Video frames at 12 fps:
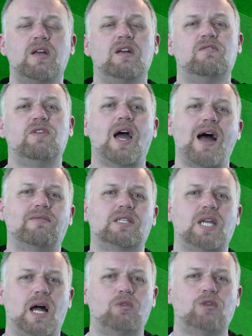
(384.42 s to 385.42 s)
Vi havas
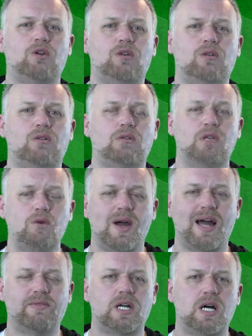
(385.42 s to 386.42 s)
auton. You
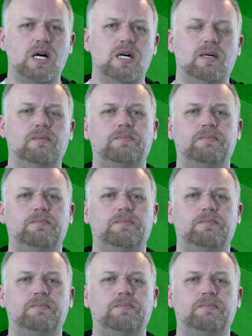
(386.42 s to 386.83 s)
have a car.